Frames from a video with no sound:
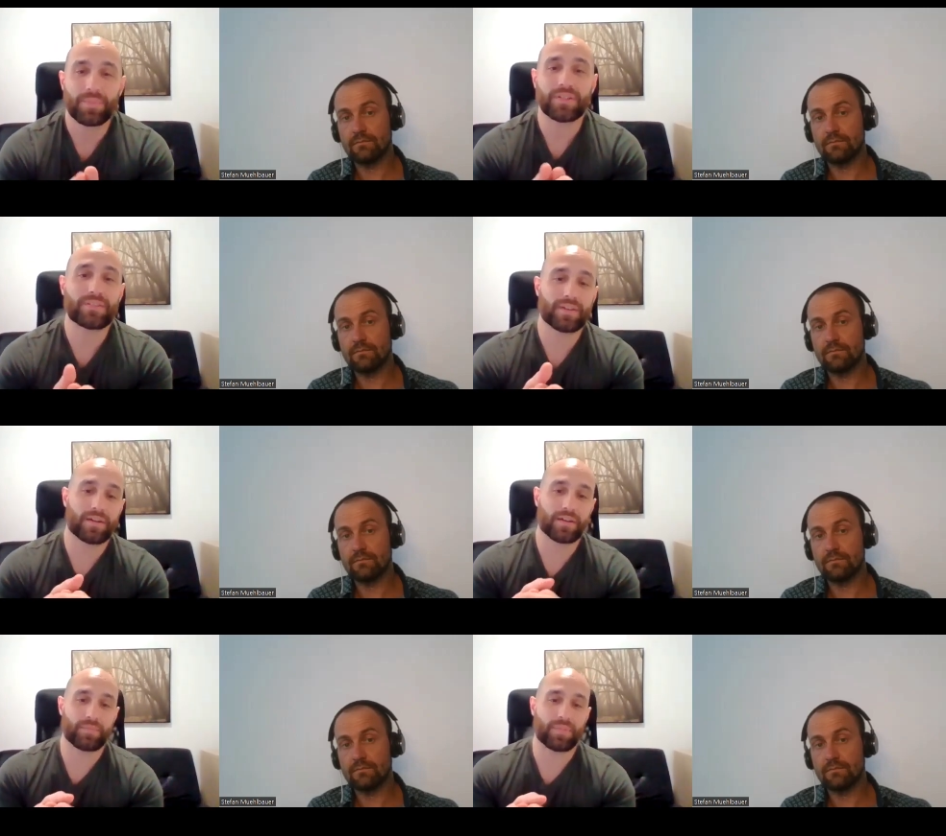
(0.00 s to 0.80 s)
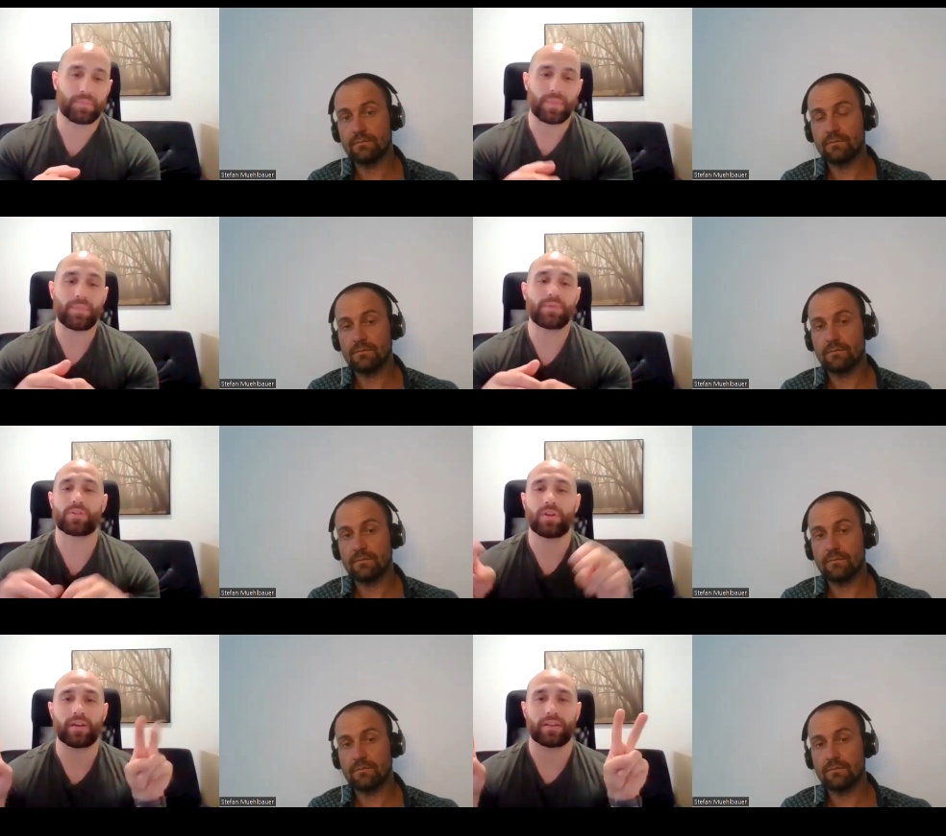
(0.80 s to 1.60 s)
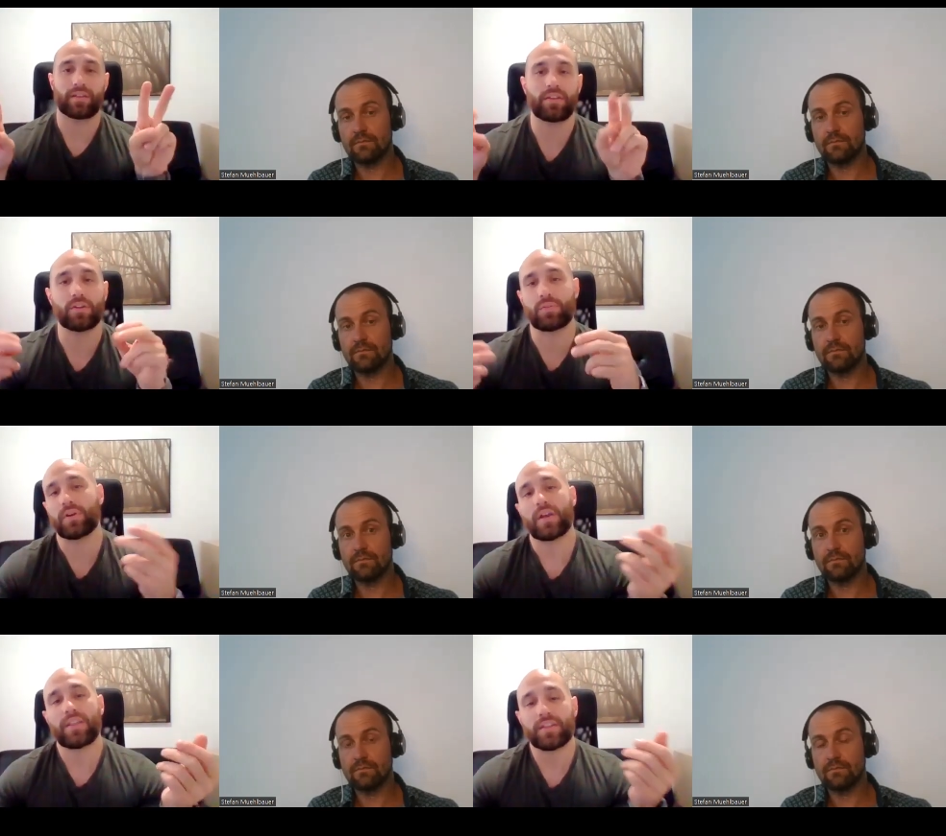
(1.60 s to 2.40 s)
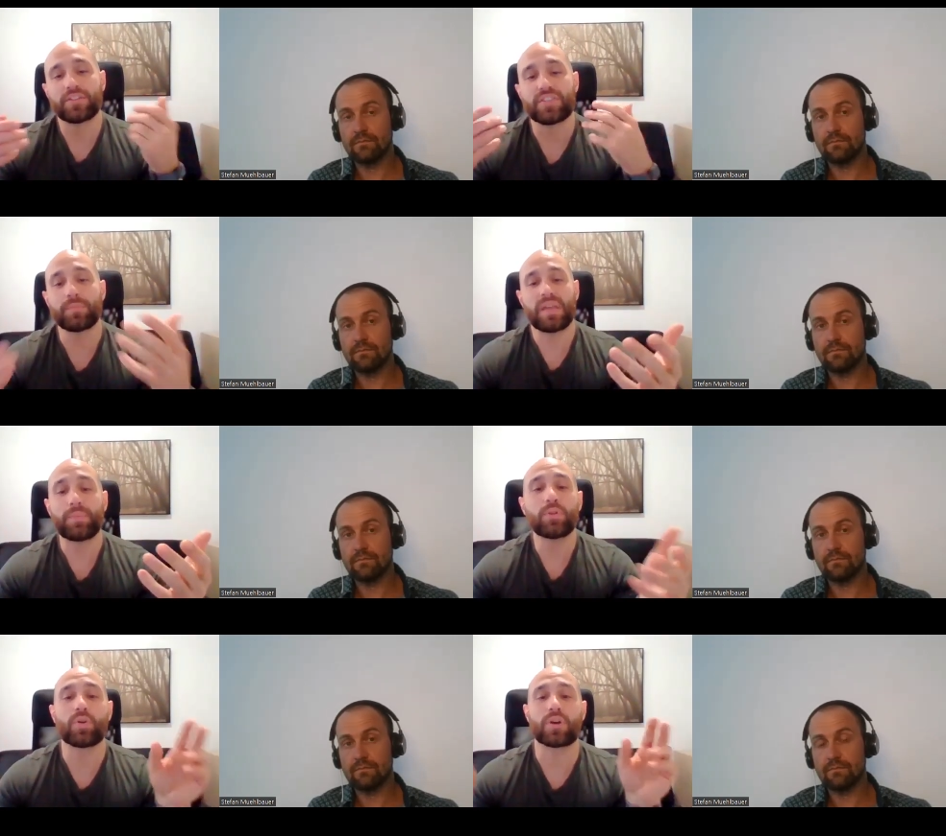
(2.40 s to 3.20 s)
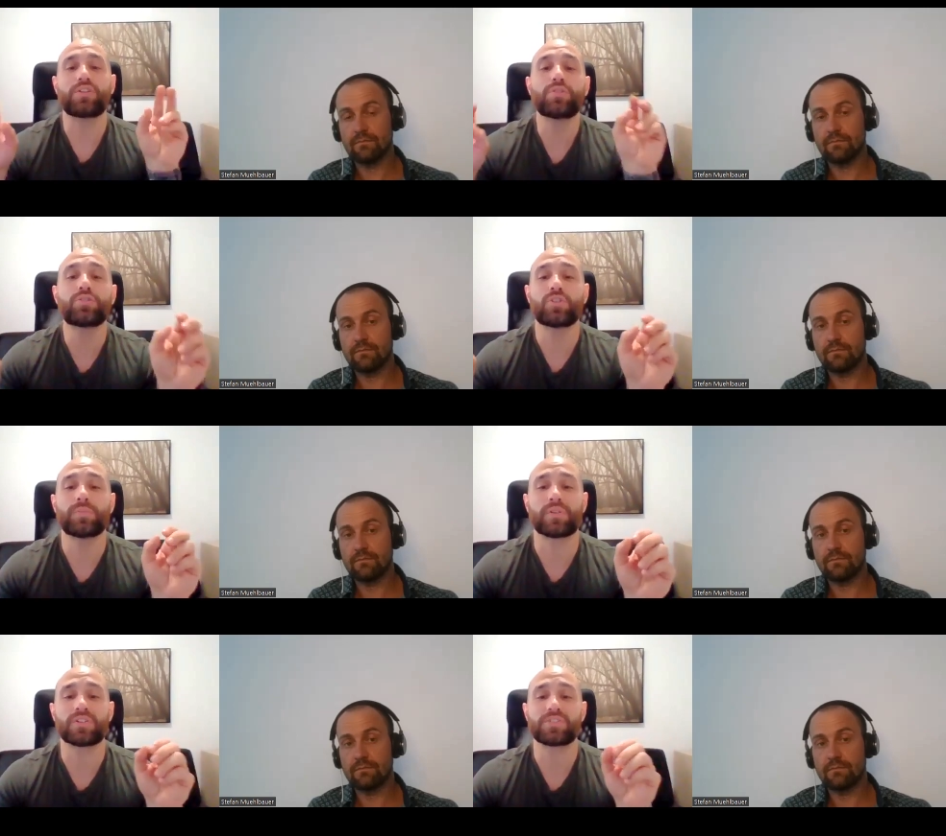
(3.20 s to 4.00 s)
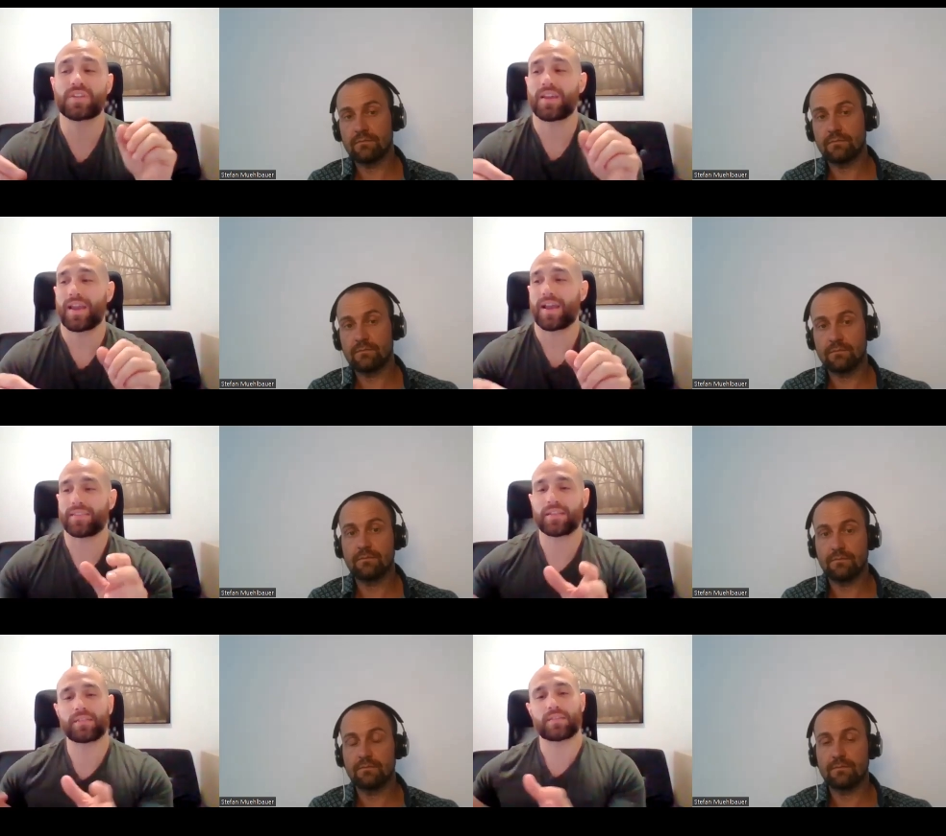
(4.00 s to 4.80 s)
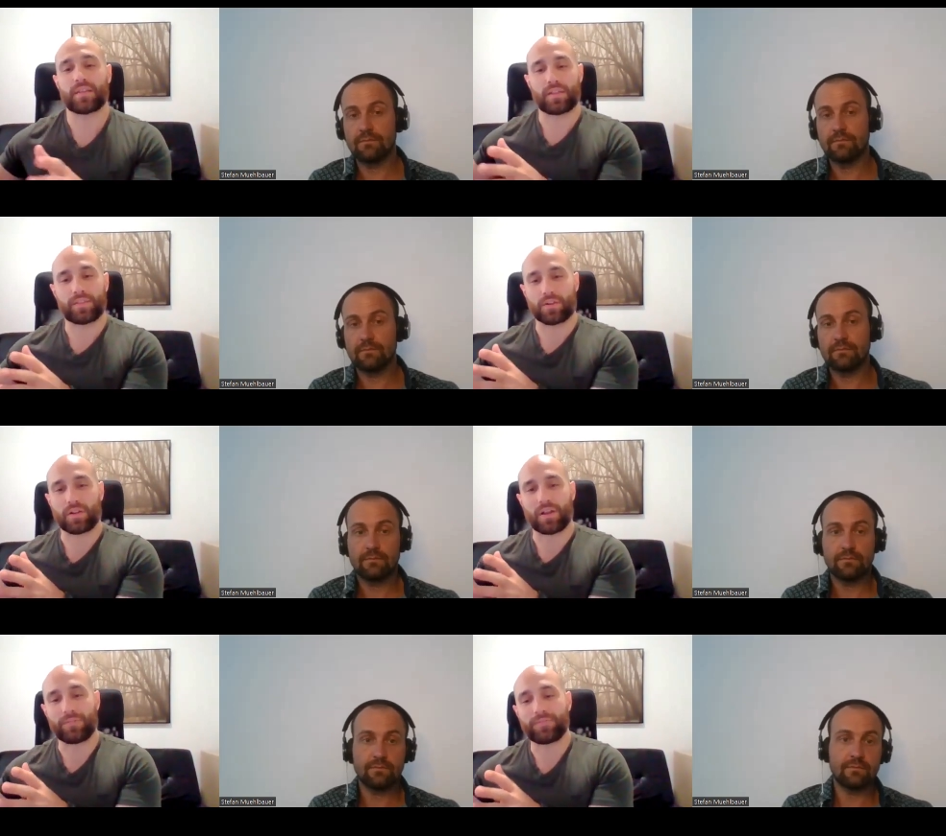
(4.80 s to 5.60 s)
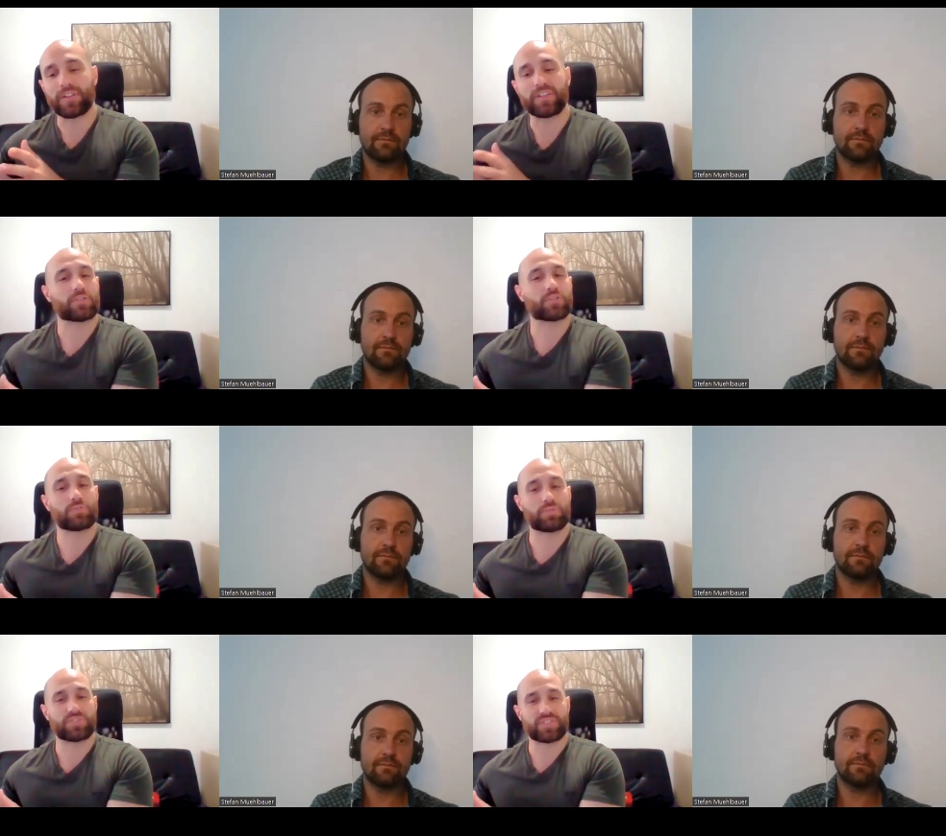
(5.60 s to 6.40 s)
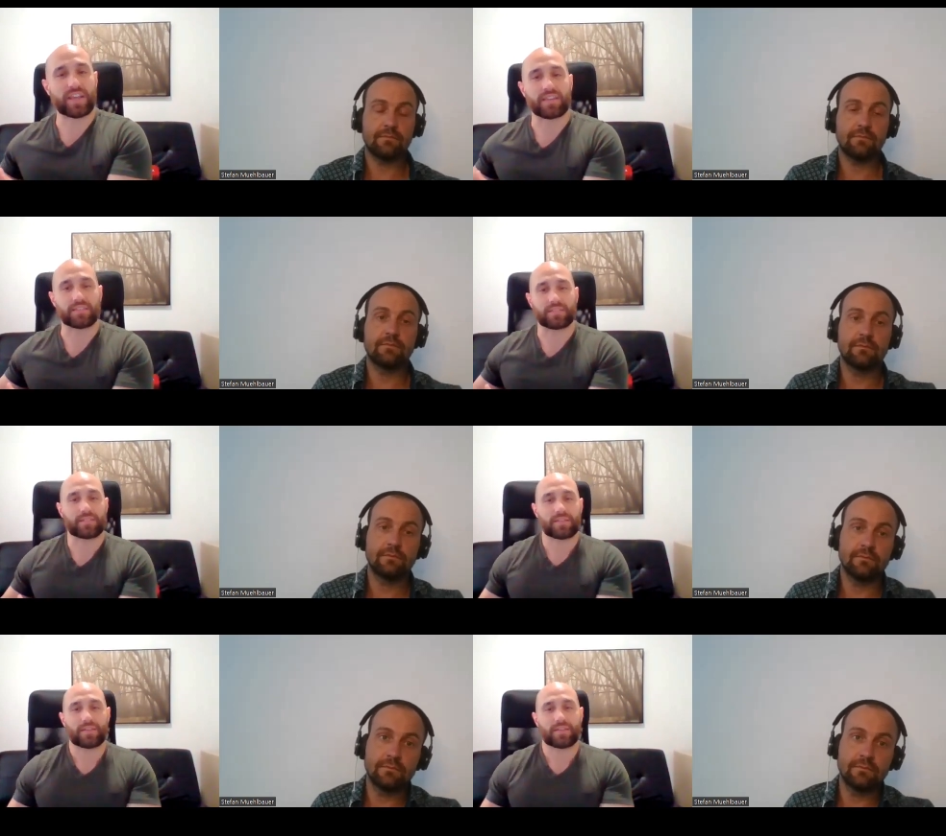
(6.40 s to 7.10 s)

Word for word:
Speaker 1: but uh, but maybe you're not. You know, there are some people who are YouTubers and then they're affiliate gurus second